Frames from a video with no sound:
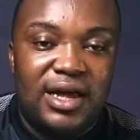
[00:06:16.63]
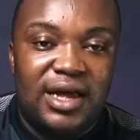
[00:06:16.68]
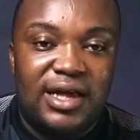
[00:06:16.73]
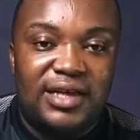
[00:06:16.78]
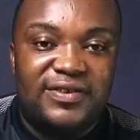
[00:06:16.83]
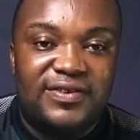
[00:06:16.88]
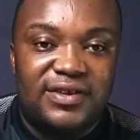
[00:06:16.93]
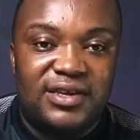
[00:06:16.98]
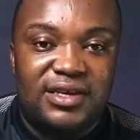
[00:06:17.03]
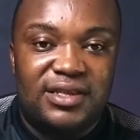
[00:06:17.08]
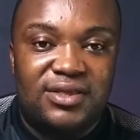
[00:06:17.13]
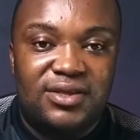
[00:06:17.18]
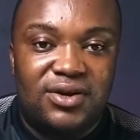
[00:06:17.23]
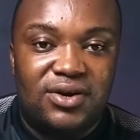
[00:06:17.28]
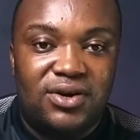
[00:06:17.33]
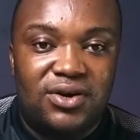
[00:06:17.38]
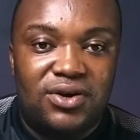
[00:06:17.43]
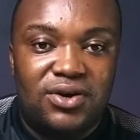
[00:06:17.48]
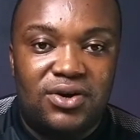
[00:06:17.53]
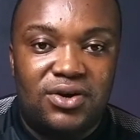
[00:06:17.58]
S8
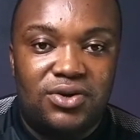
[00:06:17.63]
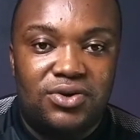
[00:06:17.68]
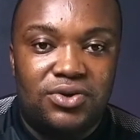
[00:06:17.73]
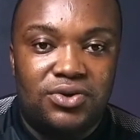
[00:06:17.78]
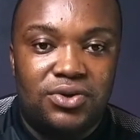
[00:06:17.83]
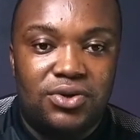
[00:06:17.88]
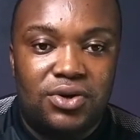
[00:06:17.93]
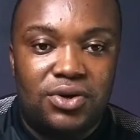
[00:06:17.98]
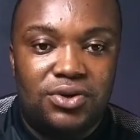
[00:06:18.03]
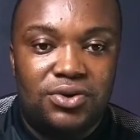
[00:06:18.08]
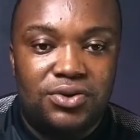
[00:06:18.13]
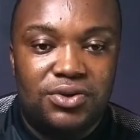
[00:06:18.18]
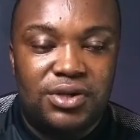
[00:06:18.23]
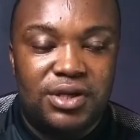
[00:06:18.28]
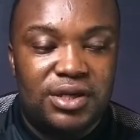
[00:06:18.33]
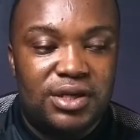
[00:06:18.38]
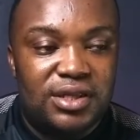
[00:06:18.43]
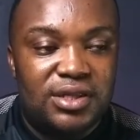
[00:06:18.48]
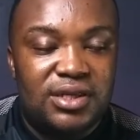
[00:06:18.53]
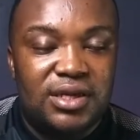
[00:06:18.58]
or
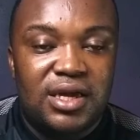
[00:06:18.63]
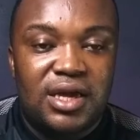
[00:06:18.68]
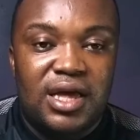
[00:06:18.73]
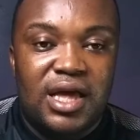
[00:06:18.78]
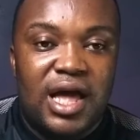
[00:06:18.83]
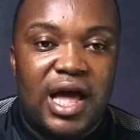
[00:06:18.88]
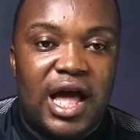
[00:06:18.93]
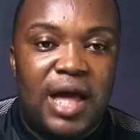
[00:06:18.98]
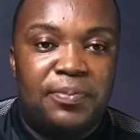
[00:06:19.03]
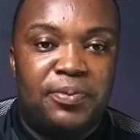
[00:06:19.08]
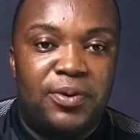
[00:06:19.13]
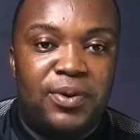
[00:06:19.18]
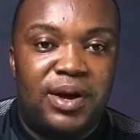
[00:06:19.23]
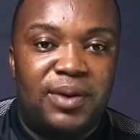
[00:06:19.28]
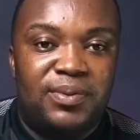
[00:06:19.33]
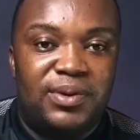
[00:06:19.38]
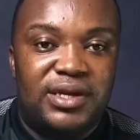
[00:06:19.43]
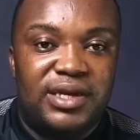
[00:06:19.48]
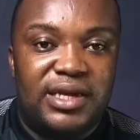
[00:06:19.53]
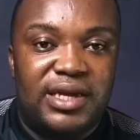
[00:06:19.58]
Note 8, I
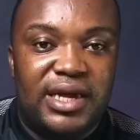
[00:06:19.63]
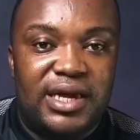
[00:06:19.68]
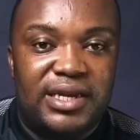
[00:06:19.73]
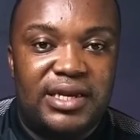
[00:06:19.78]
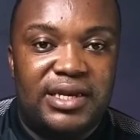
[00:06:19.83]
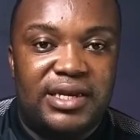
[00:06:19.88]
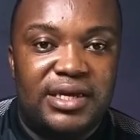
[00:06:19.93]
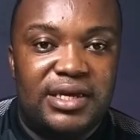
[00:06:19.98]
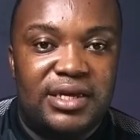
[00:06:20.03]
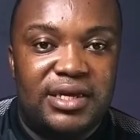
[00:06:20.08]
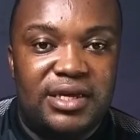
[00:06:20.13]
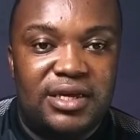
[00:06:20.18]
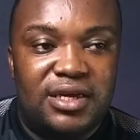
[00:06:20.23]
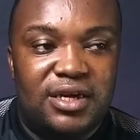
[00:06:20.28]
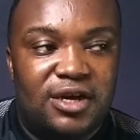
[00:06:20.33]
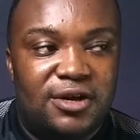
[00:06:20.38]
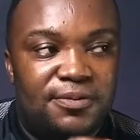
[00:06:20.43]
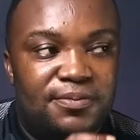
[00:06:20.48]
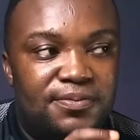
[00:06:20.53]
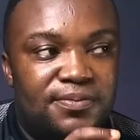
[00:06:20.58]
probably get
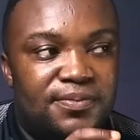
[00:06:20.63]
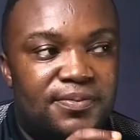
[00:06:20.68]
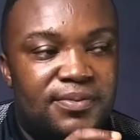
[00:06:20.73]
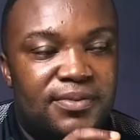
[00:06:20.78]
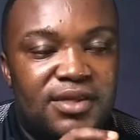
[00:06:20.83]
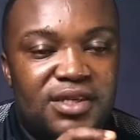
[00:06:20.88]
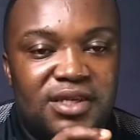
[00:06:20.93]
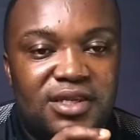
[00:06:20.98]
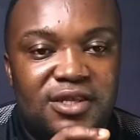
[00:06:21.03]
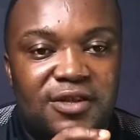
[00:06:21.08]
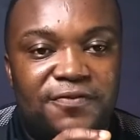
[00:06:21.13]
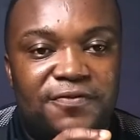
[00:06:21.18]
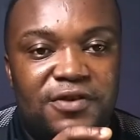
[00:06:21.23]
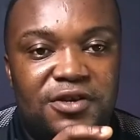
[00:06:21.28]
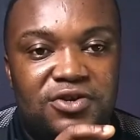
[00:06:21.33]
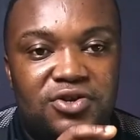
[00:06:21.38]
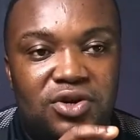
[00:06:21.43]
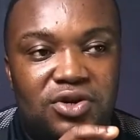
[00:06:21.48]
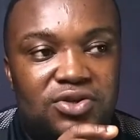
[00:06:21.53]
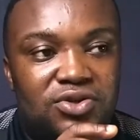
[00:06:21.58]
the
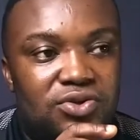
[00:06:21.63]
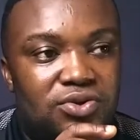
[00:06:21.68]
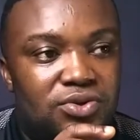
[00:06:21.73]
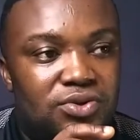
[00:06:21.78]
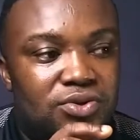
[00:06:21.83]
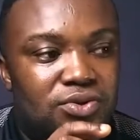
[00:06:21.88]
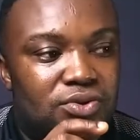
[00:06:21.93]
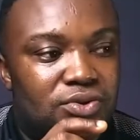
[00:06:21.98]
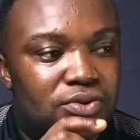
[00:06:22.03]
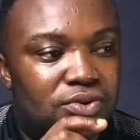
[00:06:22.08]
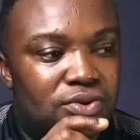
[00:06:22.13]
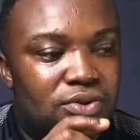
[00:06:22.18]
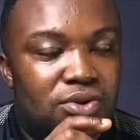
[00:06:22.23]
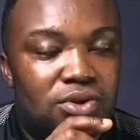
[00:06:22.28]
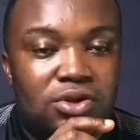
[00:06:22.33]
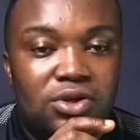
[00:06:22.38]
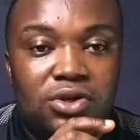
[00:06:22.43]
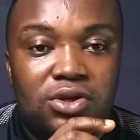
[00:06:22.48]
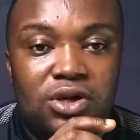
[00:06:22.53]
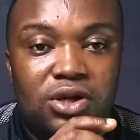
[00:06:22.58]
feature to
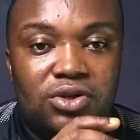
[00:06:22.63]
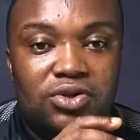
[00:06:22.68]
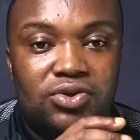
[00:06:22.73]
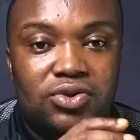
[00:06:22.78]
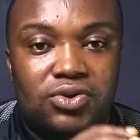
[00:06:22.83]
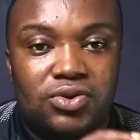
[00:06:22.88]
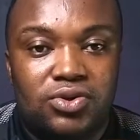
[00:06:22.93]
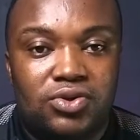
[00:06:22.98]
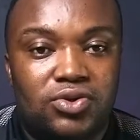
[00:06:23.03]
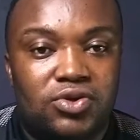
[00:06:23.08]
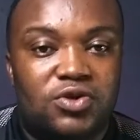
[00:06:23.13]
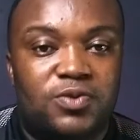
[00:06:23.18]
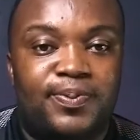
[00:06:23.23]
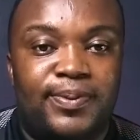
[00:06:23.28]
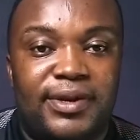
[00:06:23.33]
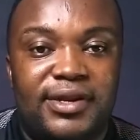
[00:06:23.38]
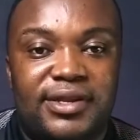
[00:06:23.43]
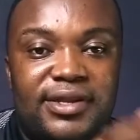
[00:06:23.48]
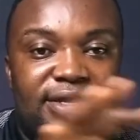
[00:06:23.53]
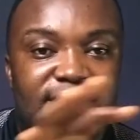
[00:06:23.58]

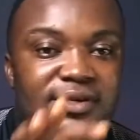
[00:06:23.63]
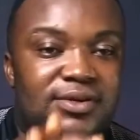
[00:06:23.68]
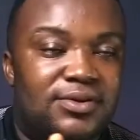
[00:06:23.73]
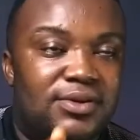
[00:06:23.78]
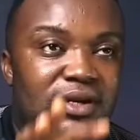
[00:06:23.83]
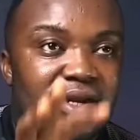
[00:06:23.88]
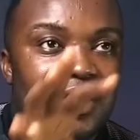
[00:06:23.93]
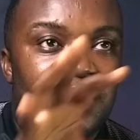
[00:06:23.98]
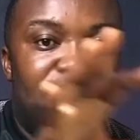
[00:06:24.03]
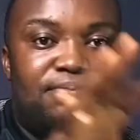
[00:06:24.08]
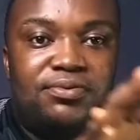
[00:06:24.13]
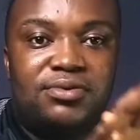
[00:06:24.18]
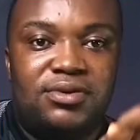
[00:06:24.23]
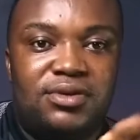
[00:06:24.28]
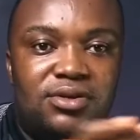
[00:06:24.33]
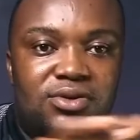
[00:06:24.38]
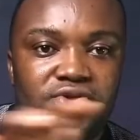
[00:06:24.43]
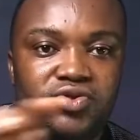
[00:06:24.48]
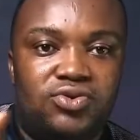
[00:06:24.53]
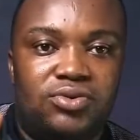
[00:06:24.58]
split the screen and
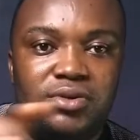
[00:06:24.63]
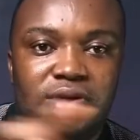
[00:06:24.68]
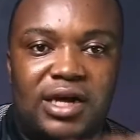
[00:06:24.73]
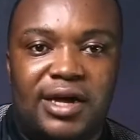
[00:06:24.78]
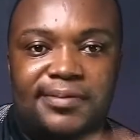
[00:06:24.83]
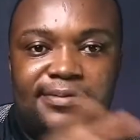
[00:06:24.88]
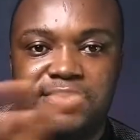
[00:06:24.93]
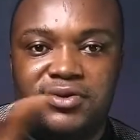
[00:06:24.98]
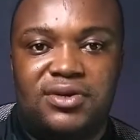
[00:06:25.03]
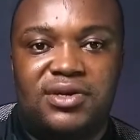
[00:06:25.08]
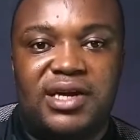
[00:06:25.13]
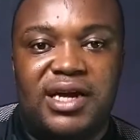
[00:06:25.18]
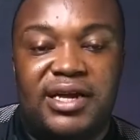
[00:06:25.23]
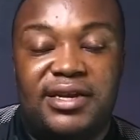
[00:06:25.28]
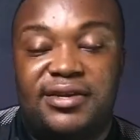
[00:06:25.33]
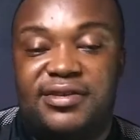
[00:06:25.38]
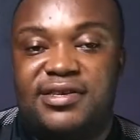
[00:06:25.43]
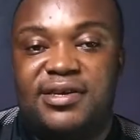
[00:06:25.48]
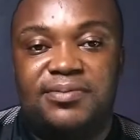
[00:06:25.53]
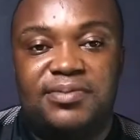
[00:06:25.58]
put two apps running
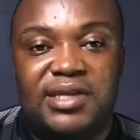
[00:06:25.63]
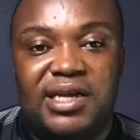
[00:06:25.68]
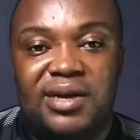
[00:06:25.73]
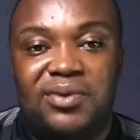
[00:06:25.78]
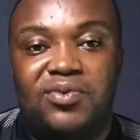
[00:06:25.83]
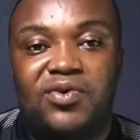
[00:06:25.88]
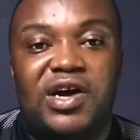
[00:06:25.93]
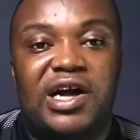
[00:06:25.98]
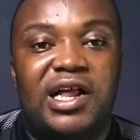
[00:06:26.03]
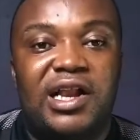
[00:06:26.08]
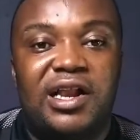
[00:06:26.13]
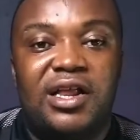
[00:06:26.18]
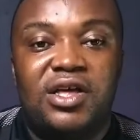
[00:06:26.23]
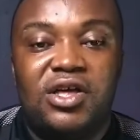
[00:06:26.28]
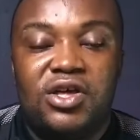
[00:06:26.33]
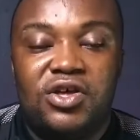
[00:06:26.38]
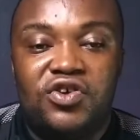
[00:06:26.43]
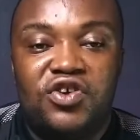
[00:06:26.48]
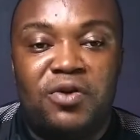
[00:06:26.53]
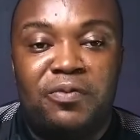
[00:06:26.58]
at the same time while
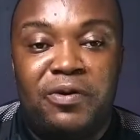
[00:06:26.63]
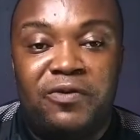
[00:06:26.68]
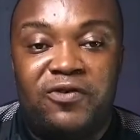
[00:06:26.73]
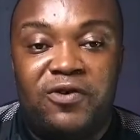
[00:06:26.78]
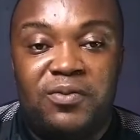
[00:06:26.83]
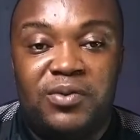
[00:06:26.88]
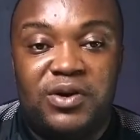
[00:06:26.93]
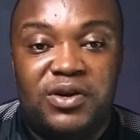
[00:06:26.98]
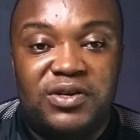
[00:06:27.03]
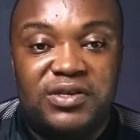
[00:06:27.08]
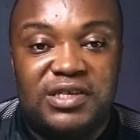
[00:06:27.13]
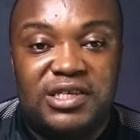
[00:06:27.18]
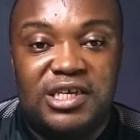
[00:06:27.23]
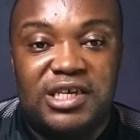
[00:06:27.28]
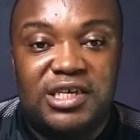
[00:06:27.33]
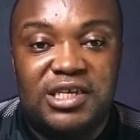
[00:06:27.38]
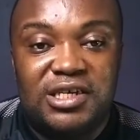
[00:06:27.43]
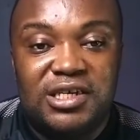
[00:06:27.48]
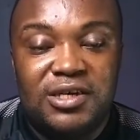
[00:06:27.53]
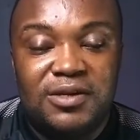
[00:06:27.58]
you're performing on
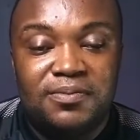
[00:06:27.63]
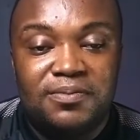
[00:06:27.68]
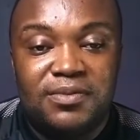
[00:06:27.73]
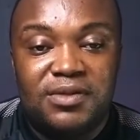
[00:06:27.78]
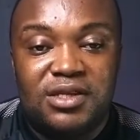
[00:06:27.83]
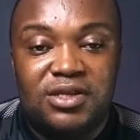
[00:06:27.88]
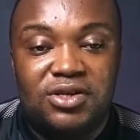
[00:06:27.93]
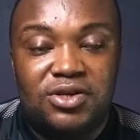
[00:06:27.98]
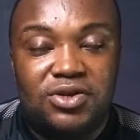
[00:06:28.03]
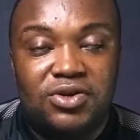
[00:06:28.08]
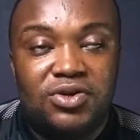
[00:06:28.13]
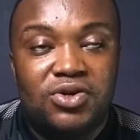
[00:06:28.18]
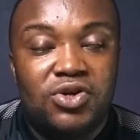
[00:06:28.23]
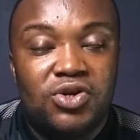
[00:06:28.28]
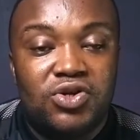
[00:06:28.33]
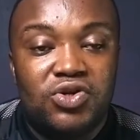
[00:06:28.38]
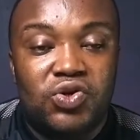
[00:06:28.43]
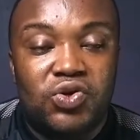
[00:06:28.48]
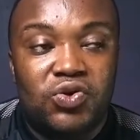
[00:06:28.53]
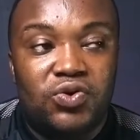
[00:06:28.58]
stage, you know.
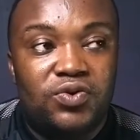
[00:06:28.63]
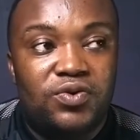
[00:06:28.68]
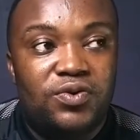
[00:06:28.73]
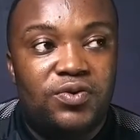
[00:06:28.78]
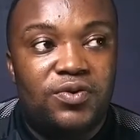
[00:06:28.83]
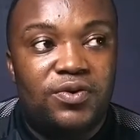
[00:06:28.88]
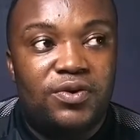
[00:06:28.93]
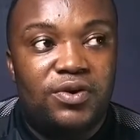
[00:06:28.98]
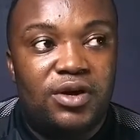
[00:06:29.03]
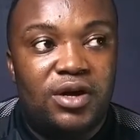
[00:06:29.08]
So